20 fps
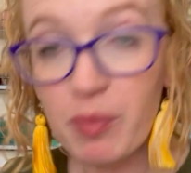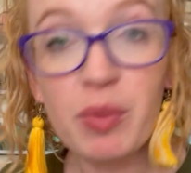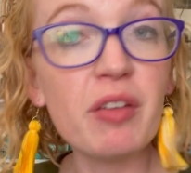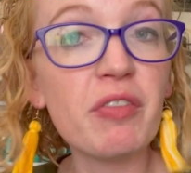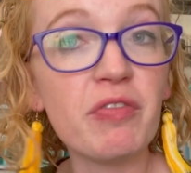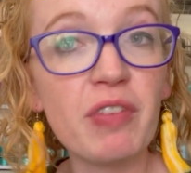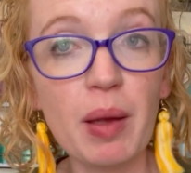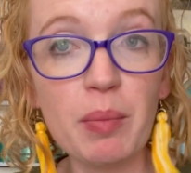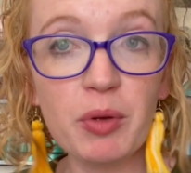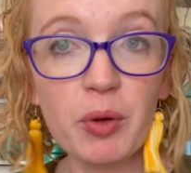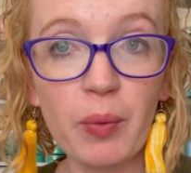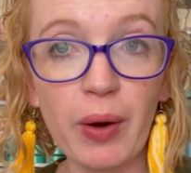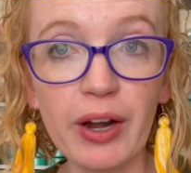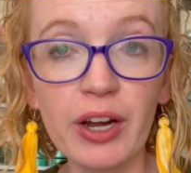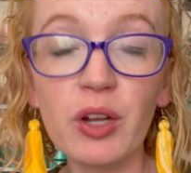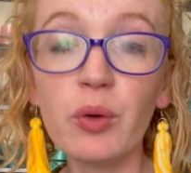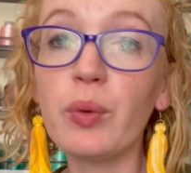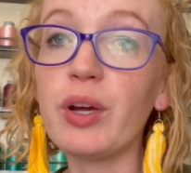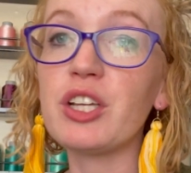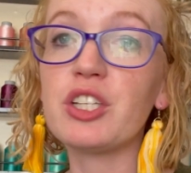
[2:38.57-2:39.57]
the
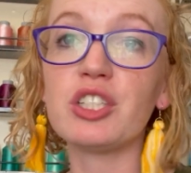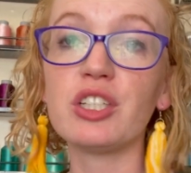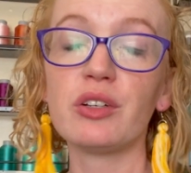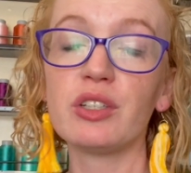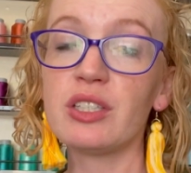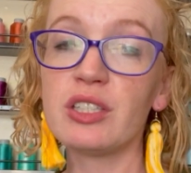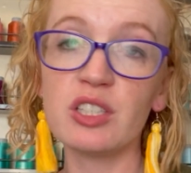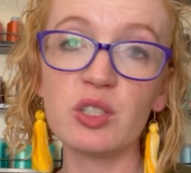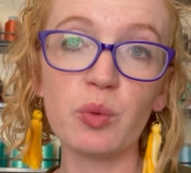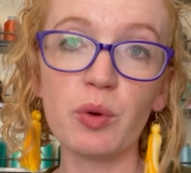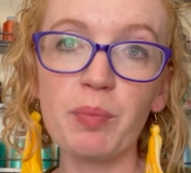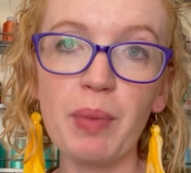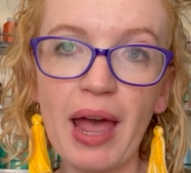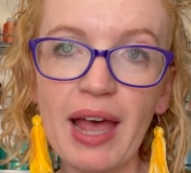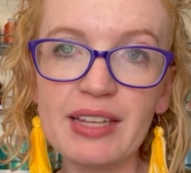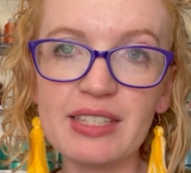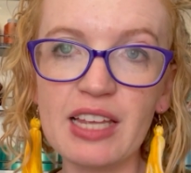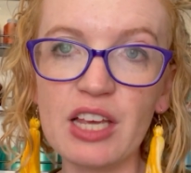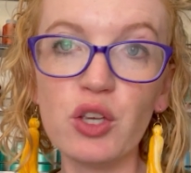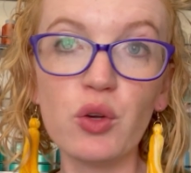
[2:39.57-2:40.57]
February, which since we're
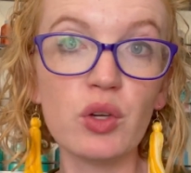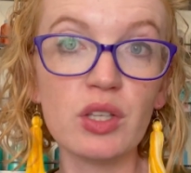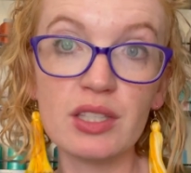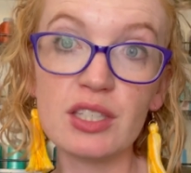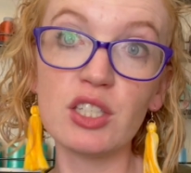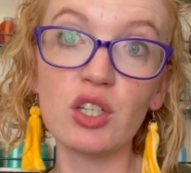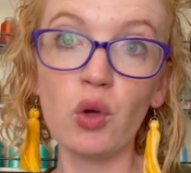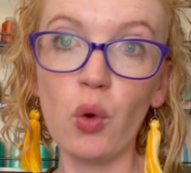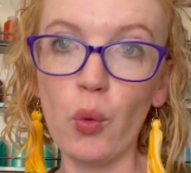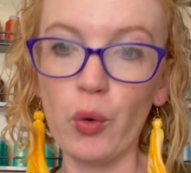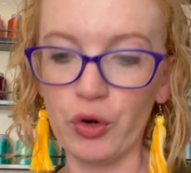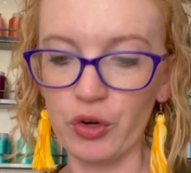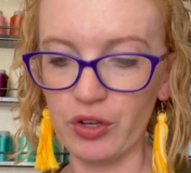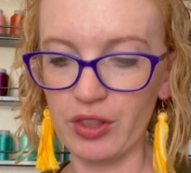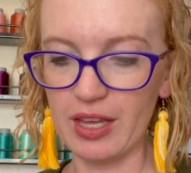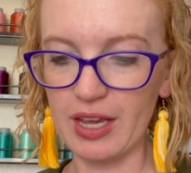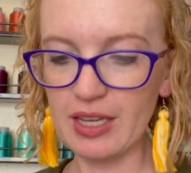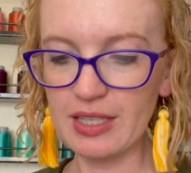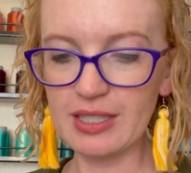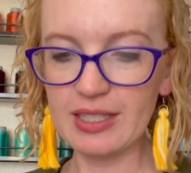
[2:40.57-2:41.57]
past that, you can still order
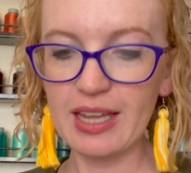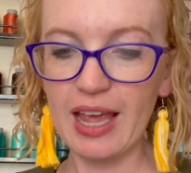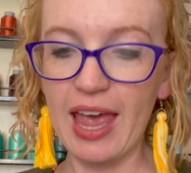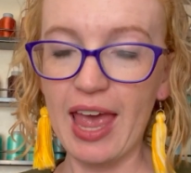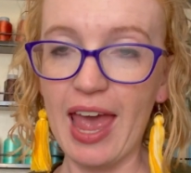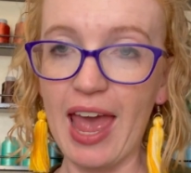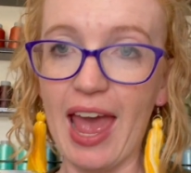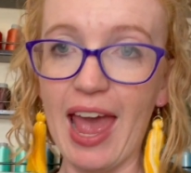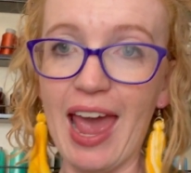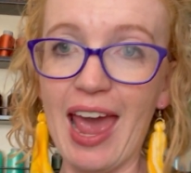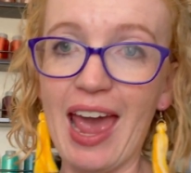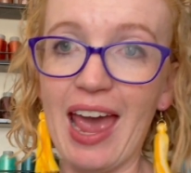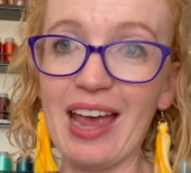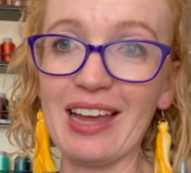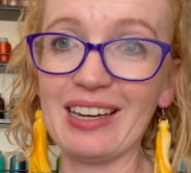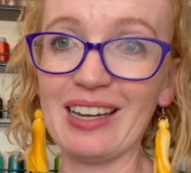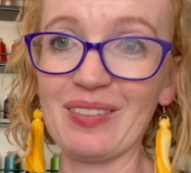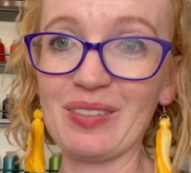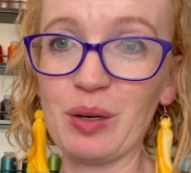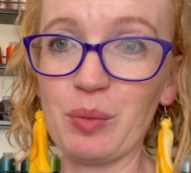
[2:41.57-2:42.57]
this.
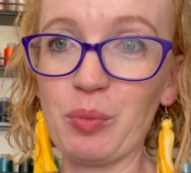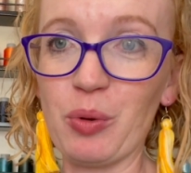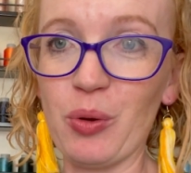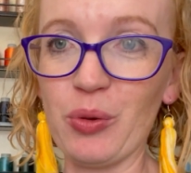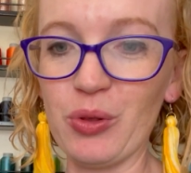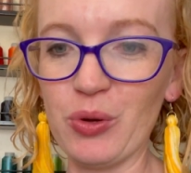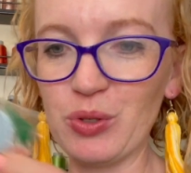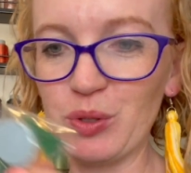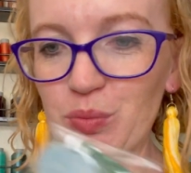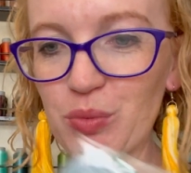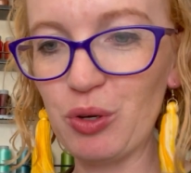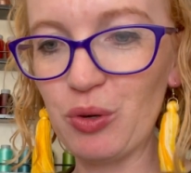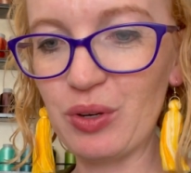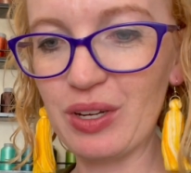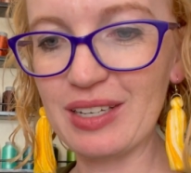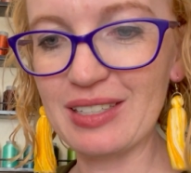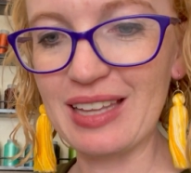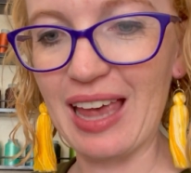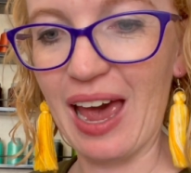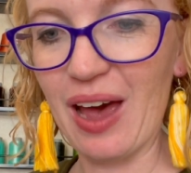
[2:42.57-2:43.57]
And I'm gonna pull those
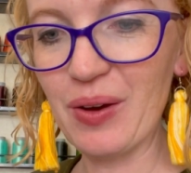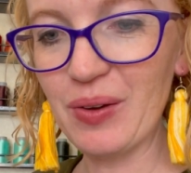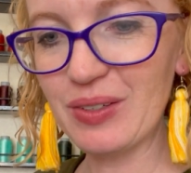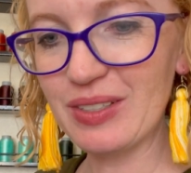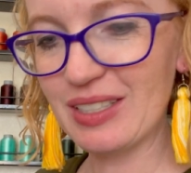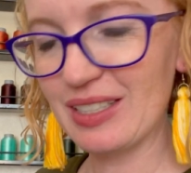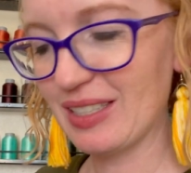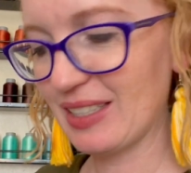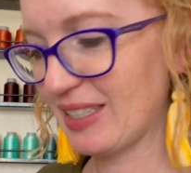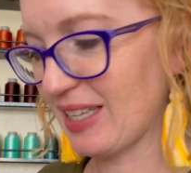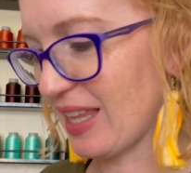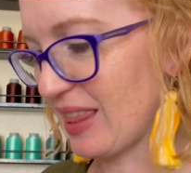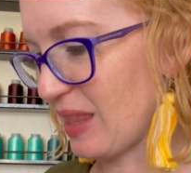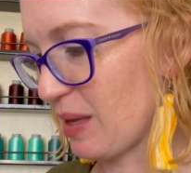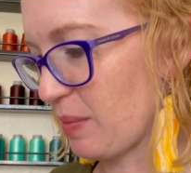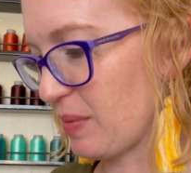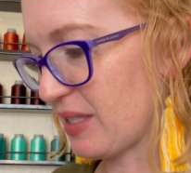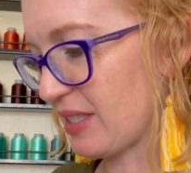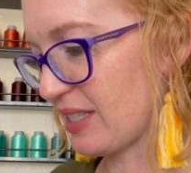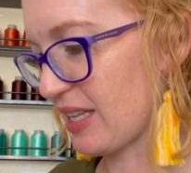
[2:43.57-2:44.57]
beauties out, set
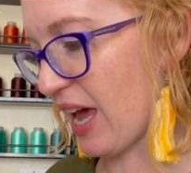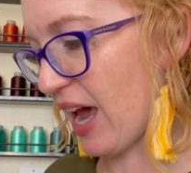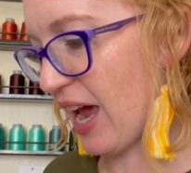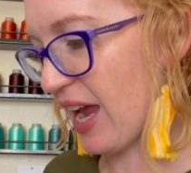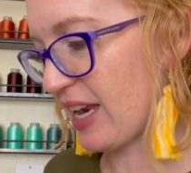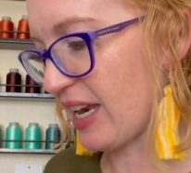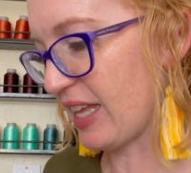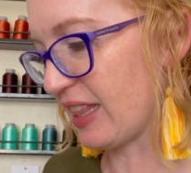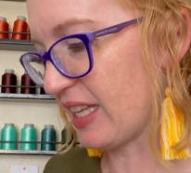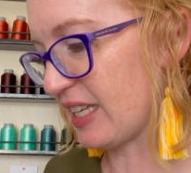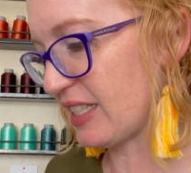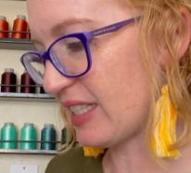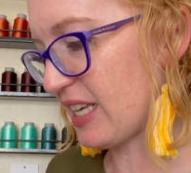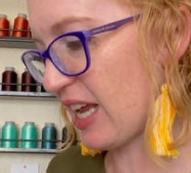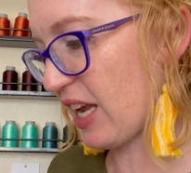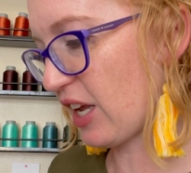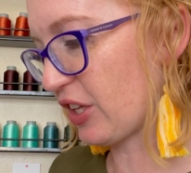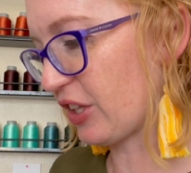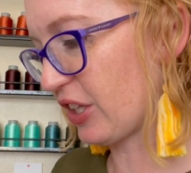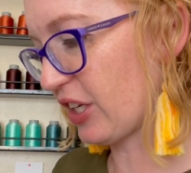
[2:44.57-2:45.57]
them aside, and let's
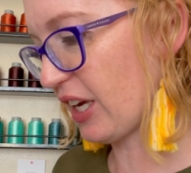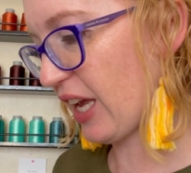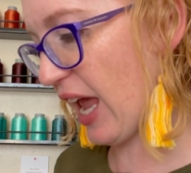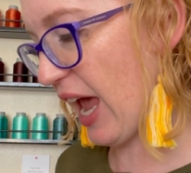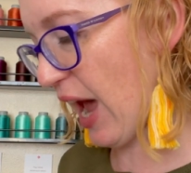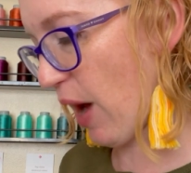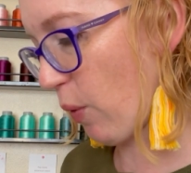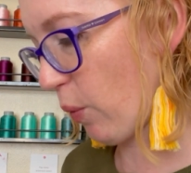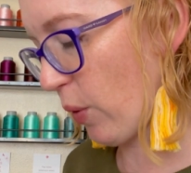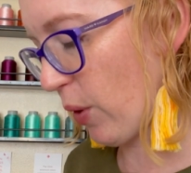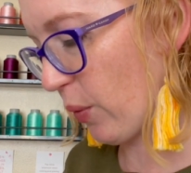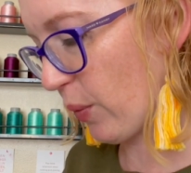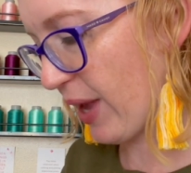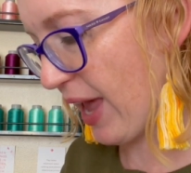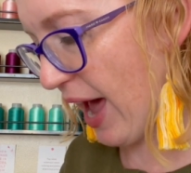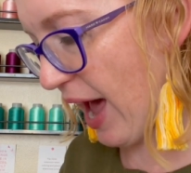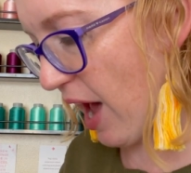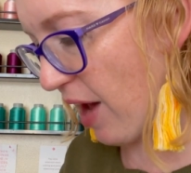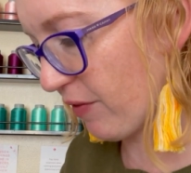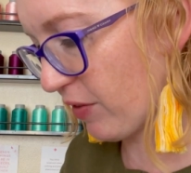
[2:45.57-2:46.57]
take a look at what we
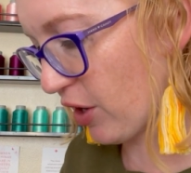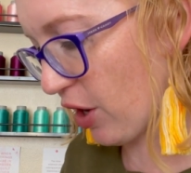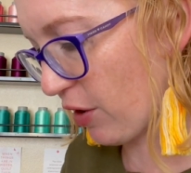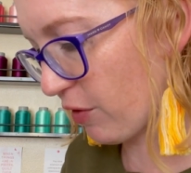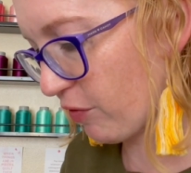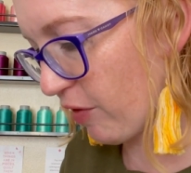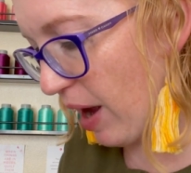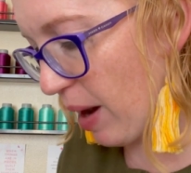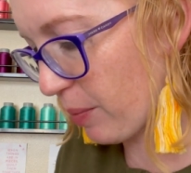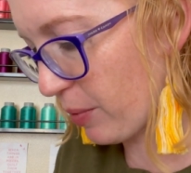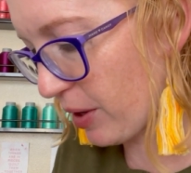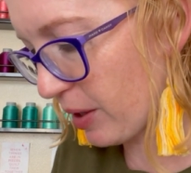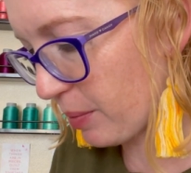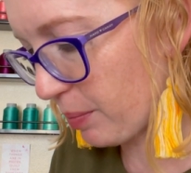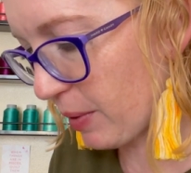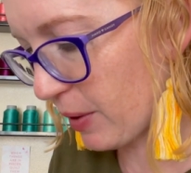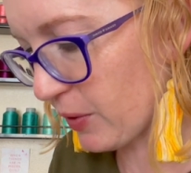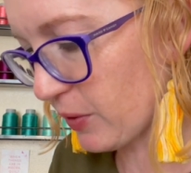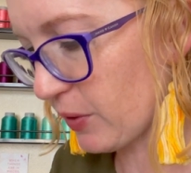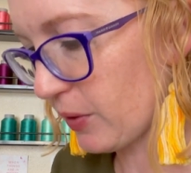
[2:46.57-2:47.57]
have in our fabric
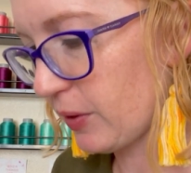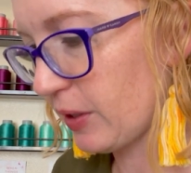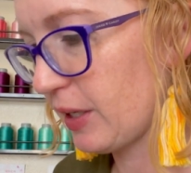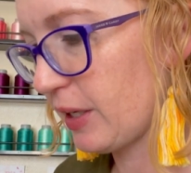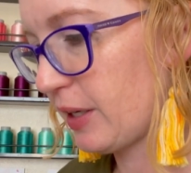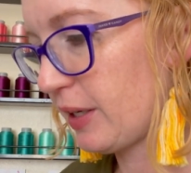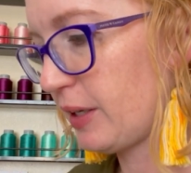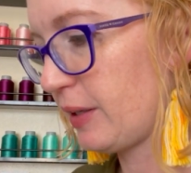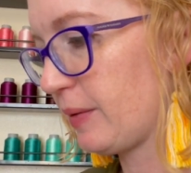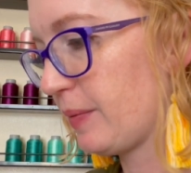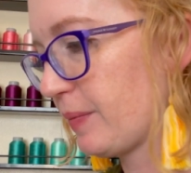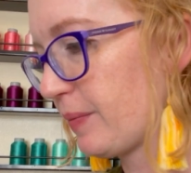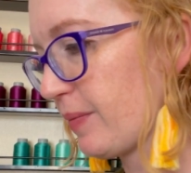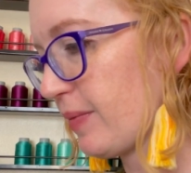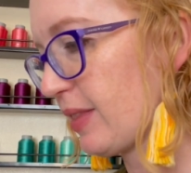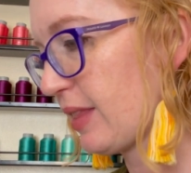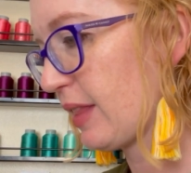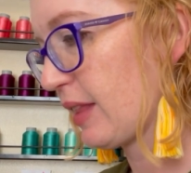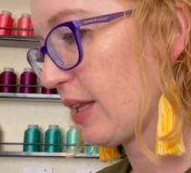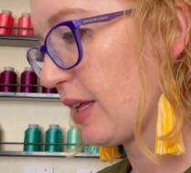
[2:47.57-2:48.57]
bundle here.
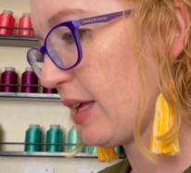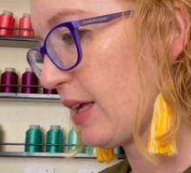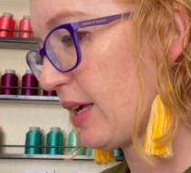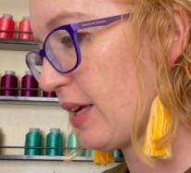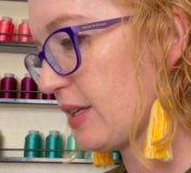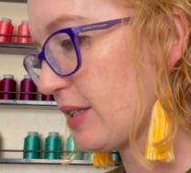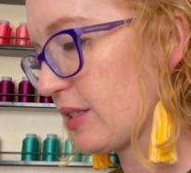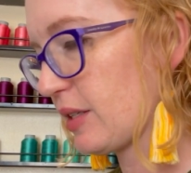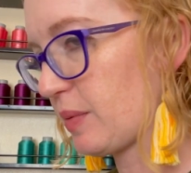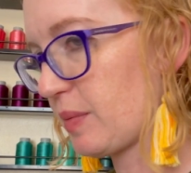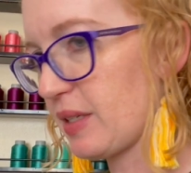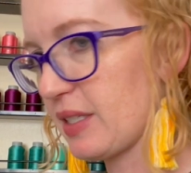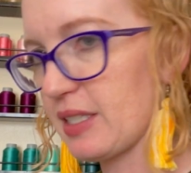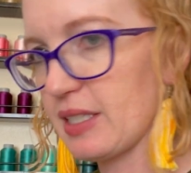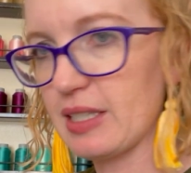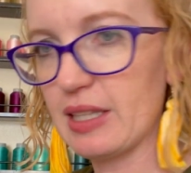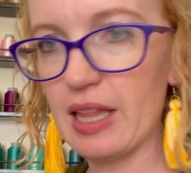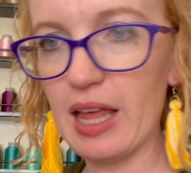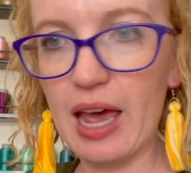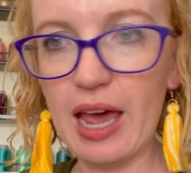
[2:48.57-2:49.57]
I'm gonna
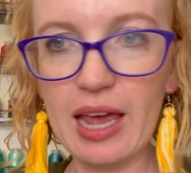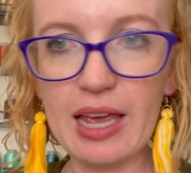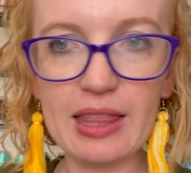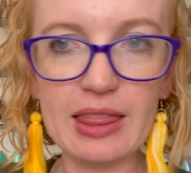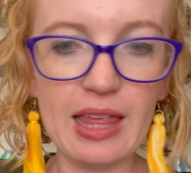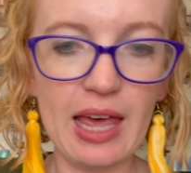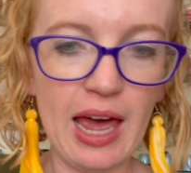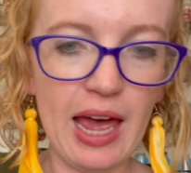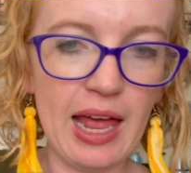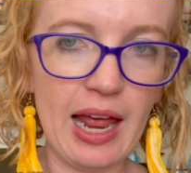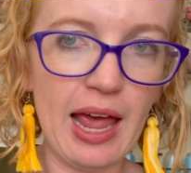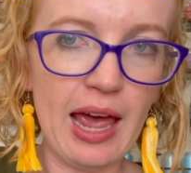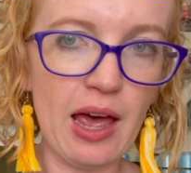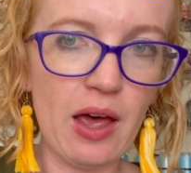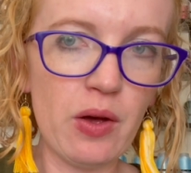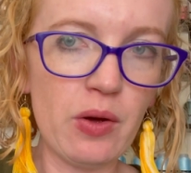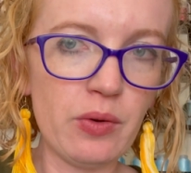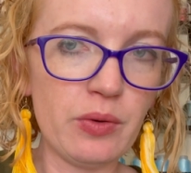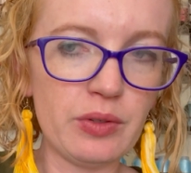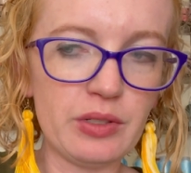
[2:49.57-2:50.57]
slide that
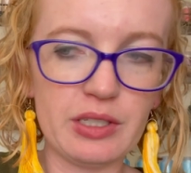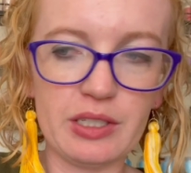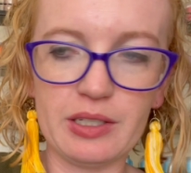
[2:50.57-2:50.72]
out.